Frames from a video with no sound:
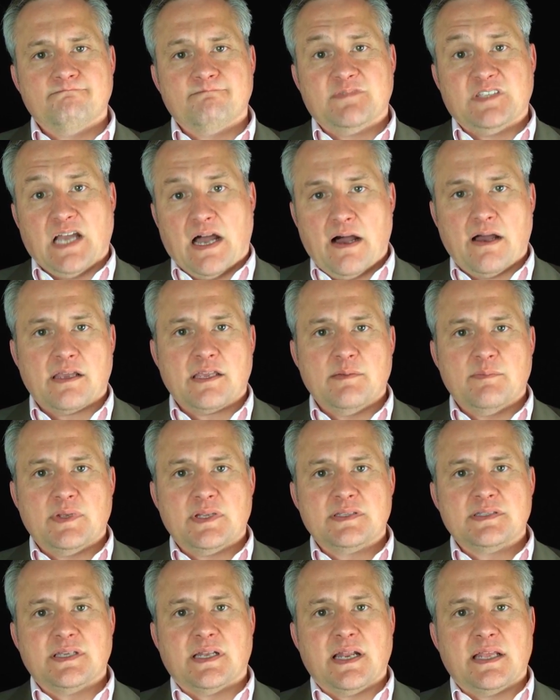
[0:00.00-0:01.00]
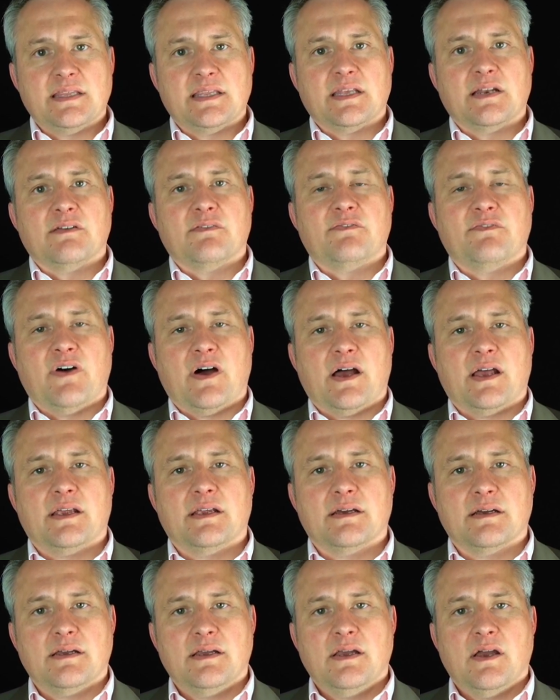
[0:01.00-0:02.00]
documents that
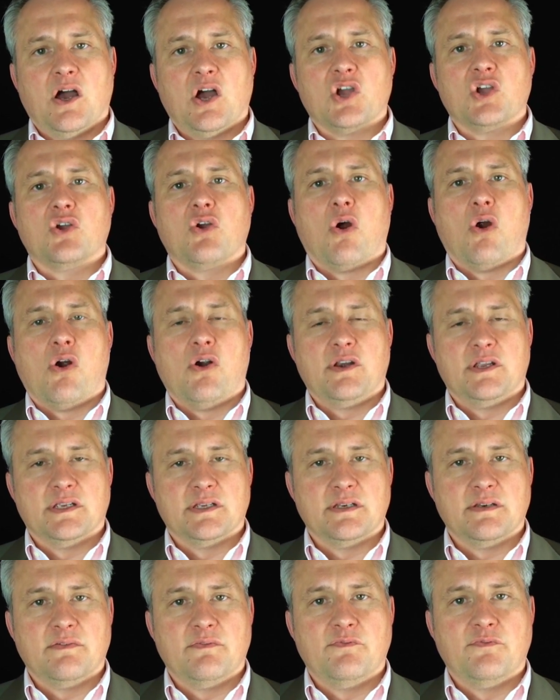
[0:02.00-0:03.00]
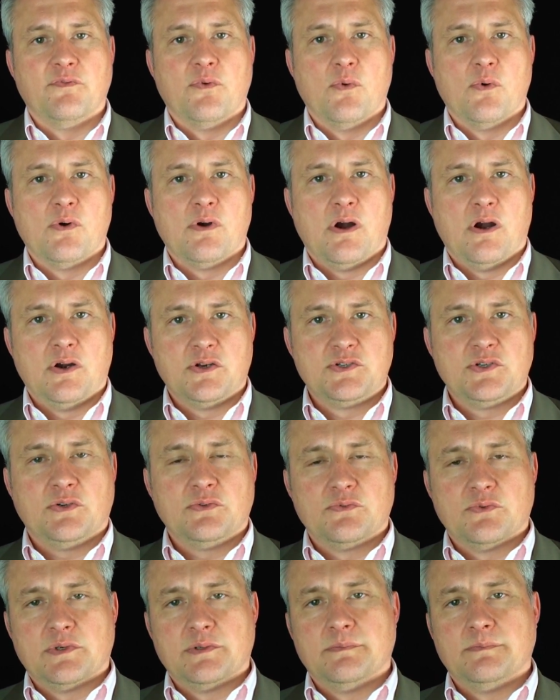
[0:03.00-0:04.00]
identify a guardian for our
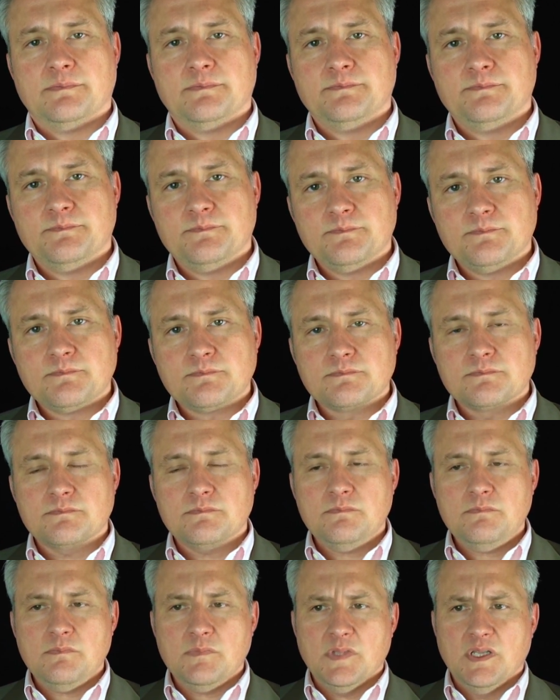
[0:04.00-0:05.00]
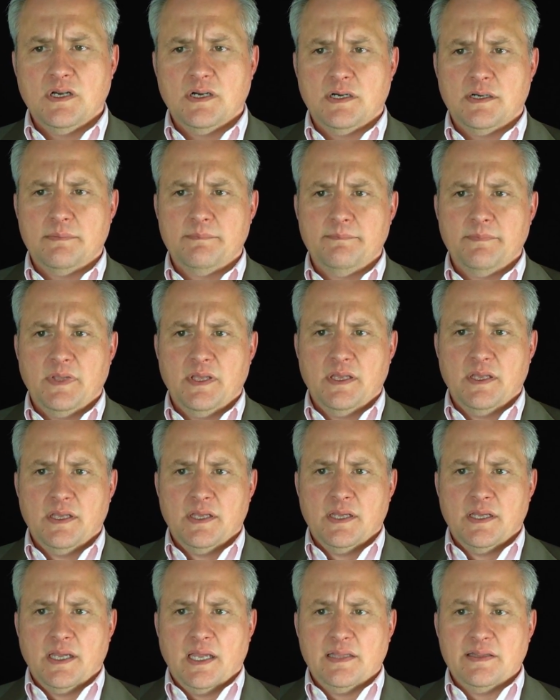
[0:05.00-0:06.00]
children.
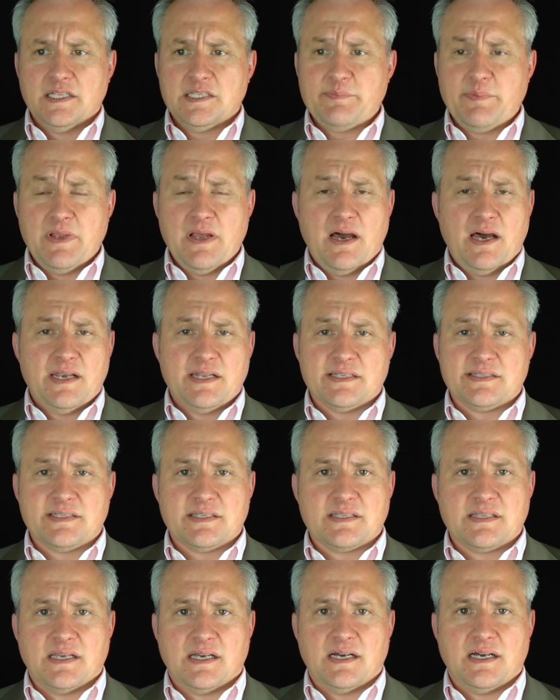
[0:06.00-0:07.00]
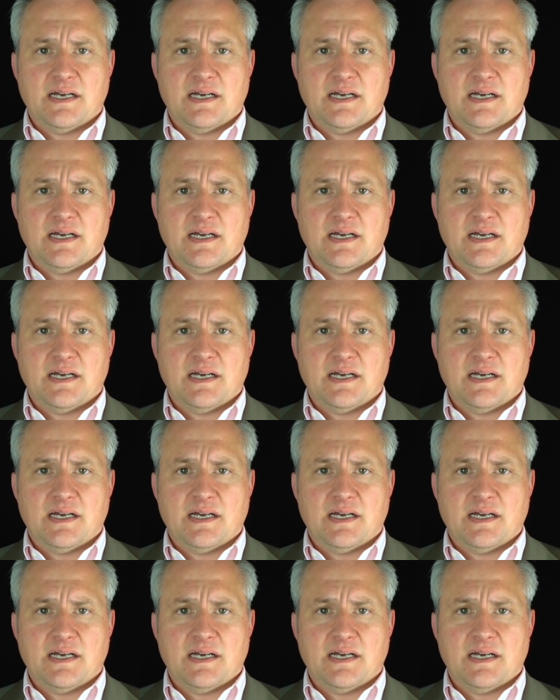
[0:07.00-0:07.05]
And let's be honest,